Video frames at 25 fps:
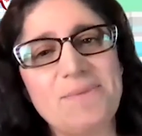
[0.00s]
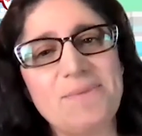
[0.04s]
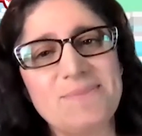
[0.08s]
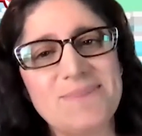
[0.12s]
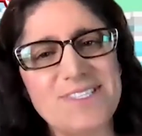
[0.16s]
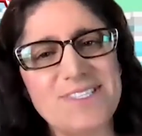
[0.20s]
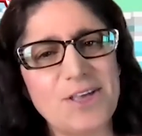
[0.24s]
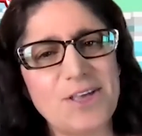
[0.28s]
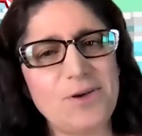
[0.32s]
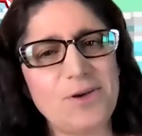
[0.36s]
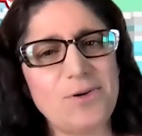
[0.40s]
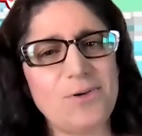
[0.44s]

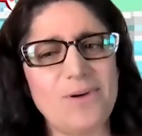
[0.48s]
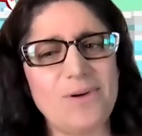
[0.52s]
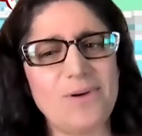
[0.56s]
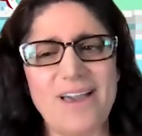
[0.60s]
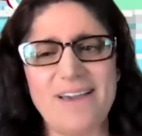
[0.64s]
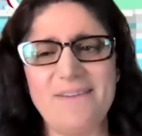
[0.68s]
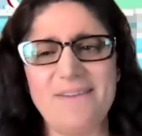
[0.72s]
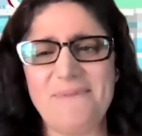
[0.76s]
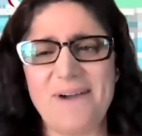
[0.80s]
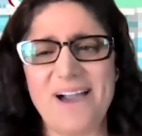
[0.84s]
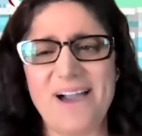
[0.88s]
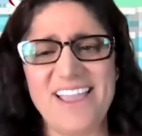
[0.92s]
So
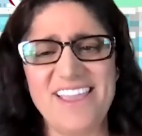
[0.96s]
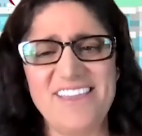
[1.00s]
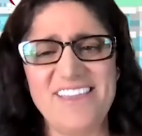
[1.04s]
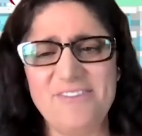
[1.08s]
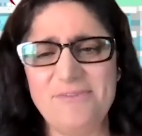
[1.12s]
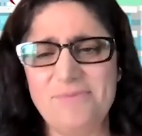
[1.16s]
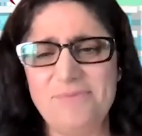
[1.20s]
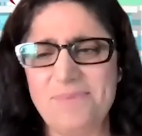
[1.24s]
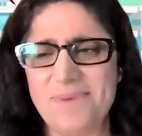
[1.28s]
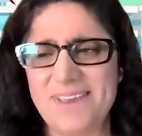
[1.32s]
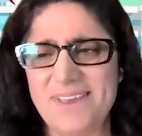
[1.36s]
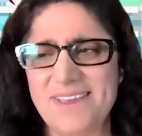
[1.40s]
I
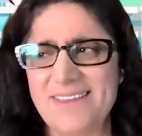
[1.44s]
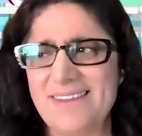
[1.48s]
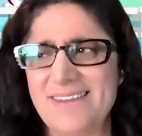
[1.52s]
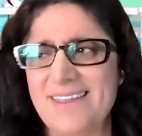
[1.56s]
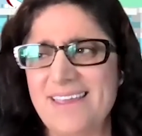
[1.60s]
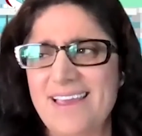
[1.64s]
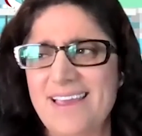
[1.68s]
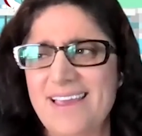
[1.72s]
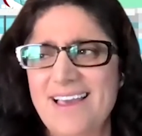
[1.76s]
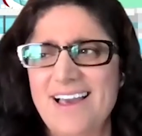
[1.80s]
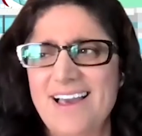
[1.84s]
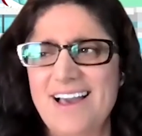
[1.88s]
have been
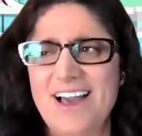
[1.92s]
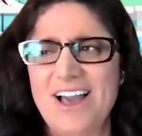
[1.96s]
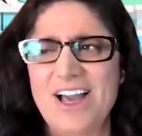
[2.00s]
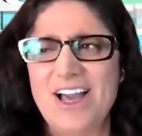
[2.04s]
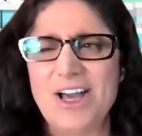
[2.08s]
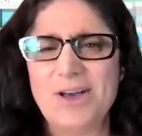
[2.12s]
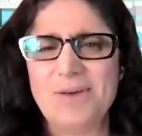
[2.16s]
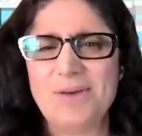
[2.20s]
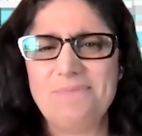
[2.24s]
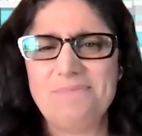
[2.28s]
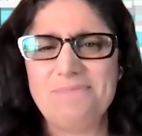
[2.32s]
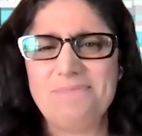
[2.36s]

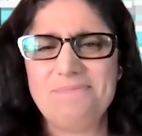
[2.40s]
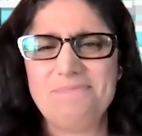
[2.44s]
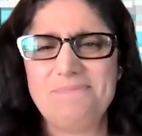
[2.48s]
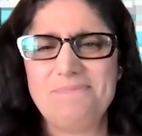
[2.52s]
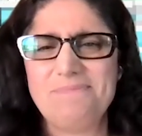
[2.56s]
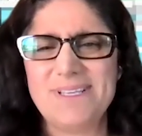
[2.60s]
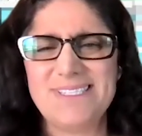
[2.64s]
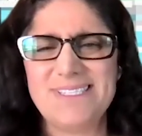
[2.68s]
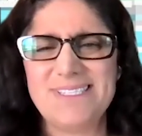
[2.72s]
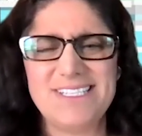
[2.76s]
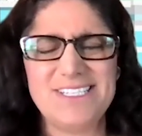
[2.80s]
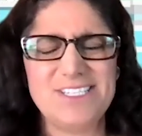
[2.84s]

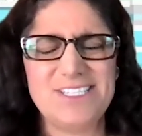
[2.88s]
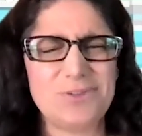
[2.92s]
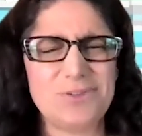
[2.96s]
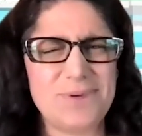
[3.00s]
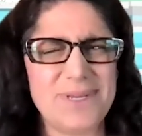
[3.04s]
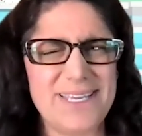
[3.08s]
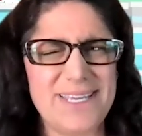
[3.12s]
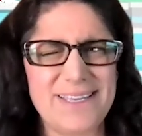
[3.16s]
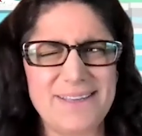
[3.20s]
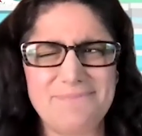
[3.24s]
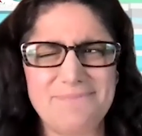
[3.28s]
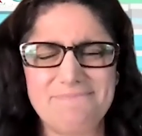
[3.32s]
busy
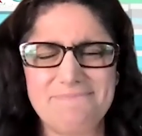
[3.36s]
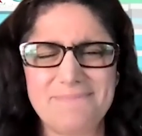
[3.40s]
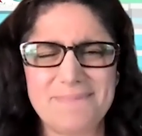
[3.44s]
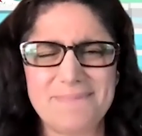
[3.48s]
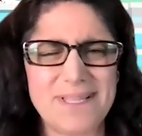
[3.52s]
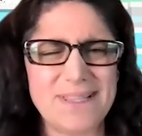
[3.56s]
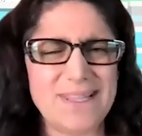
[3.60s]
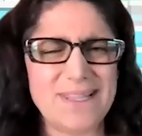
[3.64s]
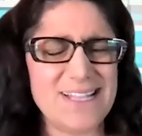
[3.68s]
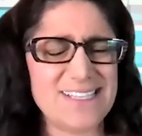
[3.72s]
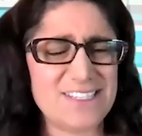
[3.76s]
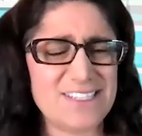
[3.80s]
doing
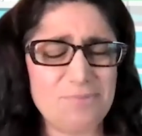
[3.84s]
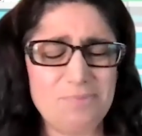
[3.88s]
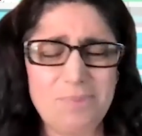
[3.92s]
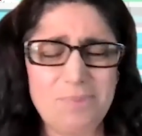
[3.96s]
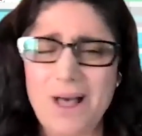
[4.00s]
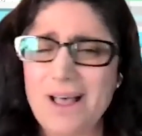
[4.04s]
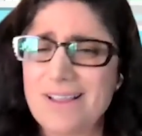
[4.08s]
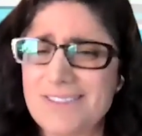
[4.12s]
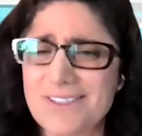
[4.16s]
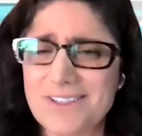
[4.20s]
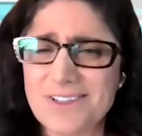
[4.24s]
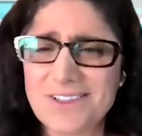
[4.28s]
lots of
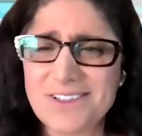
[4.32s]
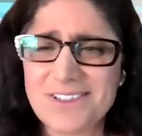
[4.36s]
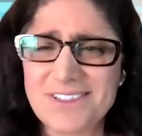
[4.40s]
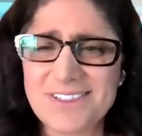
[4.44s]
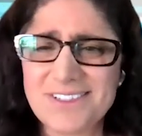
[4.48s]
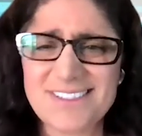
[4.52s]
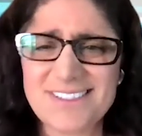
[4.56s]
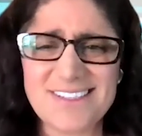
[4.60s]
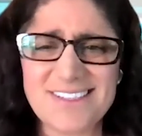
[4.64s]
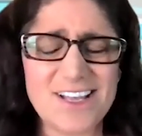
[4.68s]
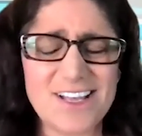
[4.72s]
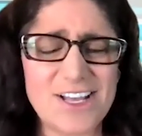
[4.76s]

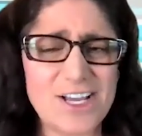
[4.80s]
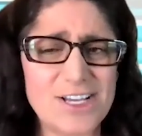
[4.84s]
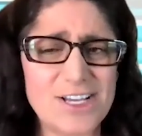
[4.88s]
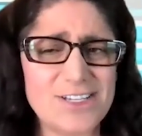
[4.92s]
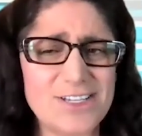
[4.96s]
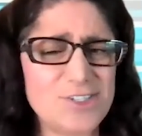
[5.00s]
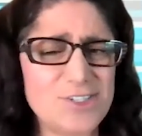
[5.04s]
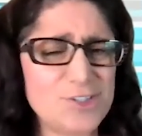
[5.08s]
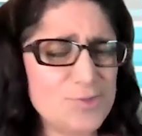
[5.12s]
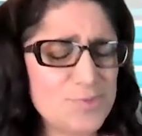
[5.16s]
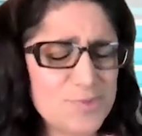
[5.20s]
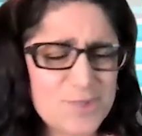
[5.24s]
puzzles,
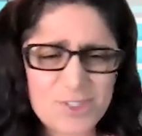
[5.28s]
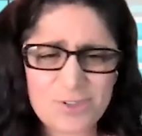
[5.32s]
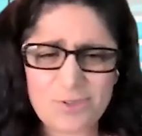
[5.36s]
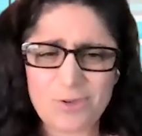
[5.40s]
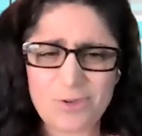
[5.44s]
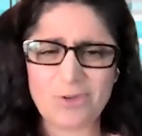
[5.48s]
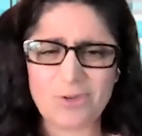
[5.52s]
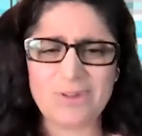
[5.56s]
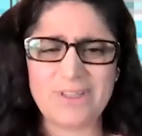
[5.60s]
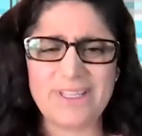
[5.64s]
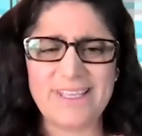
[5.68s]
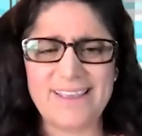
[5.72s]
doom
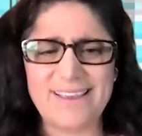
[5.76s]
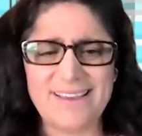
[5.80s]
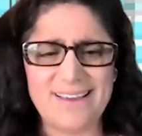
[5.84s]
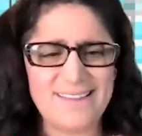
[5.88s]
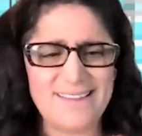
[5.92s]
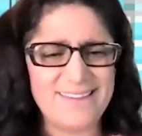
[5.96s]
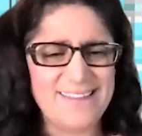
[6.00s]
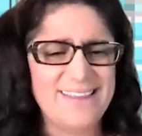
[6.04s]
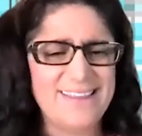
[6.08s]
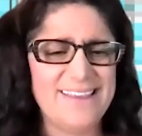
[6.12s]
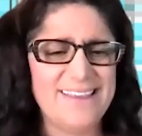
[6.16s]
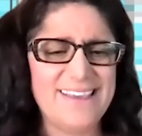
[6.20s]
scrolling
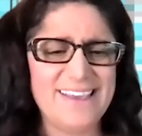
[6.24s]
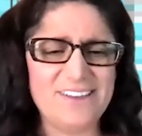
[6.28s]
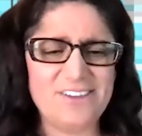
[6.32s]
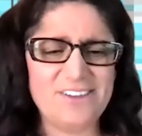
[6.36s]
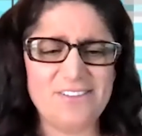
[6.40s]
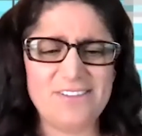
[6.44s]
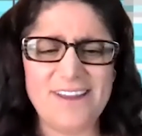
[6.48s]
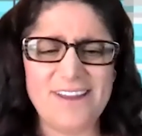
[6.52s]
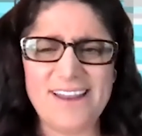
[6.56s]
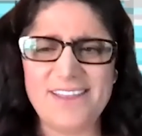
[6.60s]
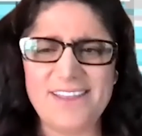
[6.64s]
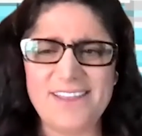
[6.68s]
on the
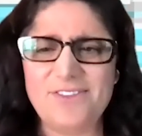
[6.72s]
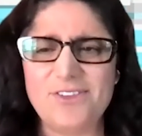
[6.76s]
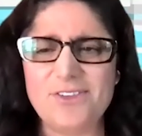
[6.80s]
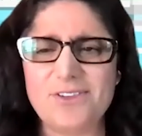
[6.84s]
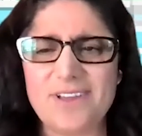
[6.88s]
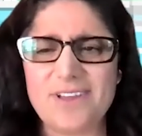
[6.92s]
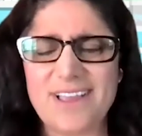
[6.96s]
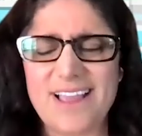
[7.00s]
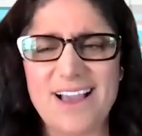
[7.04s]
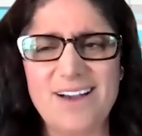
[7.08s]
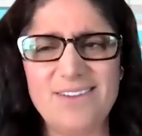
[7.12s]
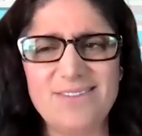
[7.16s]
internet, if you
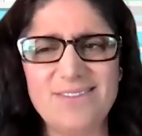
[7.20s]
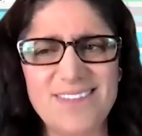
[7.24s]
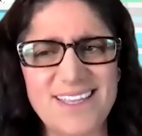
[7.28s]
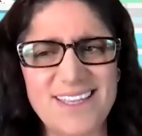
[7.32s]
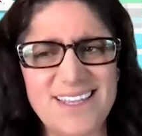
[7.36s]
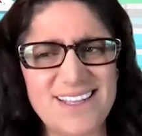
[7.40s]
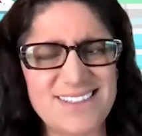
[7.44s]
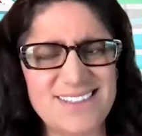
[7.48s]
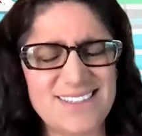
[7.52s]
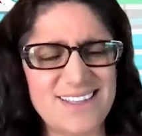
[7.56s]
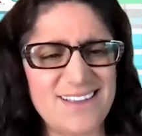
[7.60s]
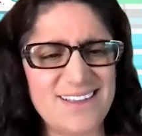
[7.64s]
can count
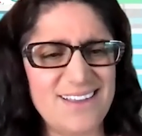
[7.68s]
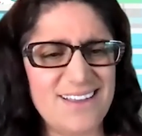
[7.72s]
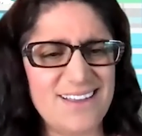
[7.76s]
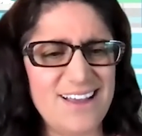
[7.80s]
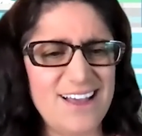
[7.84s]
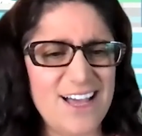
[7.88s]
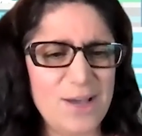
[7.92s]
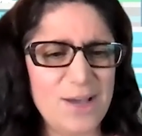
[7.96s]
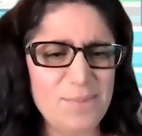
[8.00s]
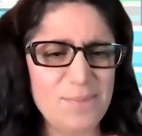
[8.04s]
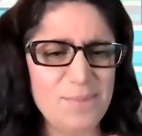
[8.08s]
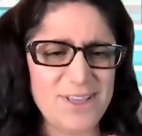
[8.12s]
that as a
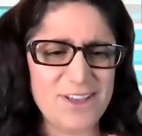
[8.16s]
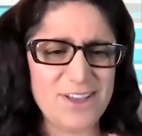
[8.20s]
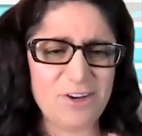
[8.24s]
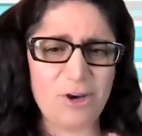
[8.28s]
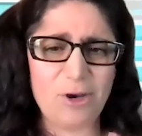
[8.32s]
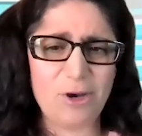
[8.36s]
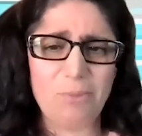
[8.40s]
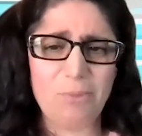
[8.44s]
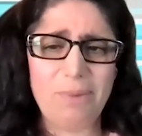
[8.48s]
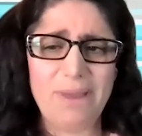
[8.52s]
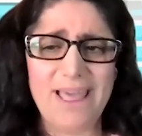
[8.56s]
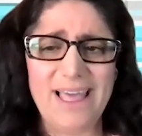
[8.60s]
hobby or
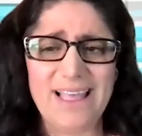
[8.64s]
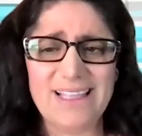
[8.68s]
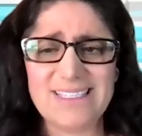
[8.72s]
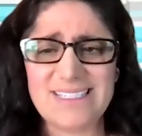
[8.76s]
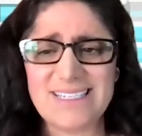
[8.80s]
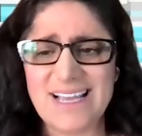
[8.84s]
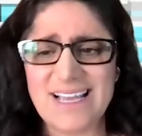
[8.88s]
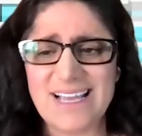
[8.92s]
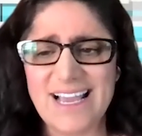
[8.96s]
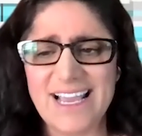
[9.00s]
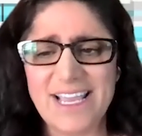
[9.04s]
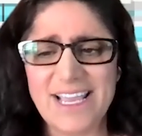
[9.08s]
a
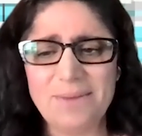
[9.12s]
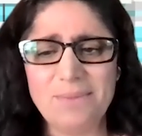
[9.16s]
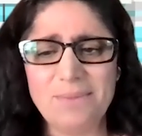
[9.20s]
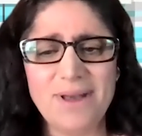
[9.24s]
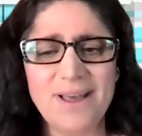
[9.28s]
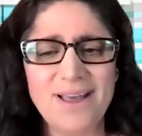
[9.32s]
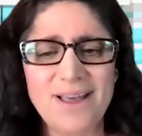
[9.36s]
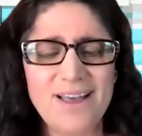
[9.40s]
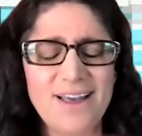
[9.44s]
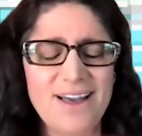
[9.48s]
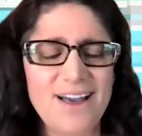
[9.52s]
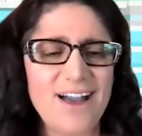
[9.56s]
pastime,
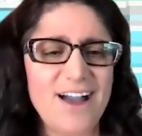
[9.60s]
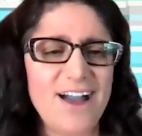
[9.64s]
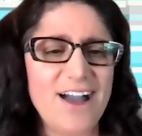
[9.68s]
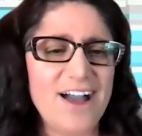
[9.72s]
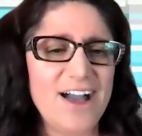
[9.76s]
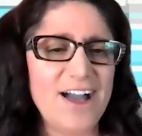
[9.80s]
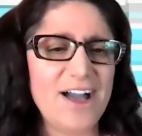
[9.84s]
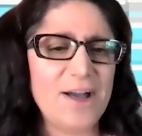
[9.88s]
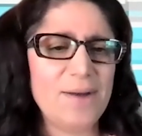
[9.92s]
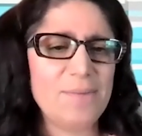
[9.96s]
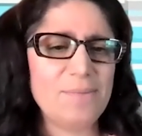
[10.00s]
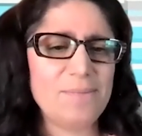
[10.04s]

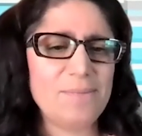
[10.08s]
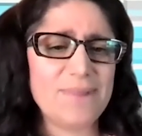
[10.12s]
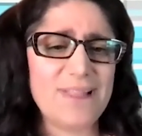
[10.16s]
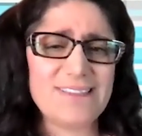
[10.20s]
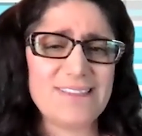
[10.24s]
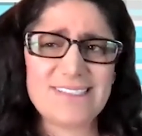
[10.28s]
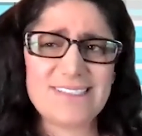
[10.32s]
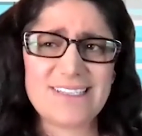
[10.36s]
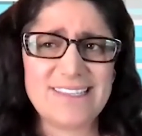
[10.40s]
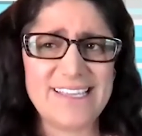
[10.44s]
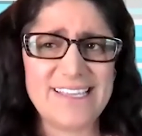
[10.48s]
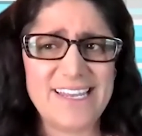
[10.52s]

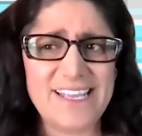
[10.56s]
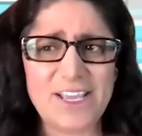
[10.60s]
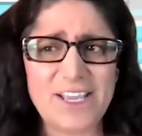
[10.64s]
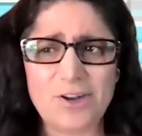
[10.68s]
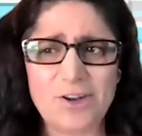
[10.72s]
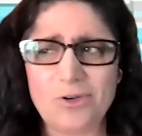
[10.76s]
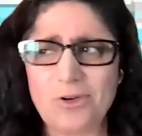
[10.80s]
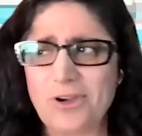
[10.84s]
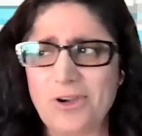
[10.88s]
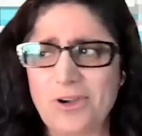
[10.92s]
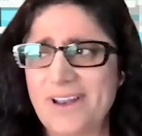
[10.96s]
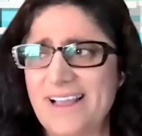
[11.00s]
lots of cleaning
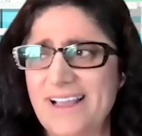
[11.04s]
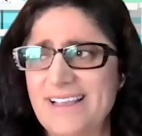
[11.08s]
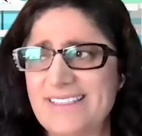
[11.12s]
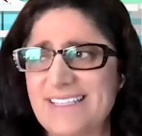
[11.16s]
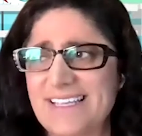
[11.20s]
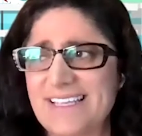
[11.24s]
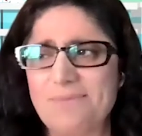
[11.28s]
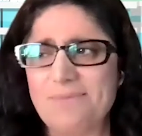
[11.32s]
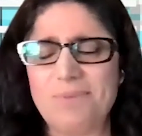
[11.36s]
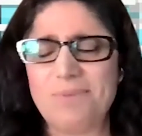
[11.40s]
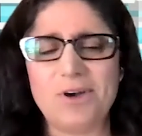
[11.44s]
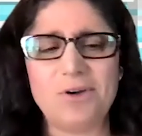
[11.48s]
and organizing.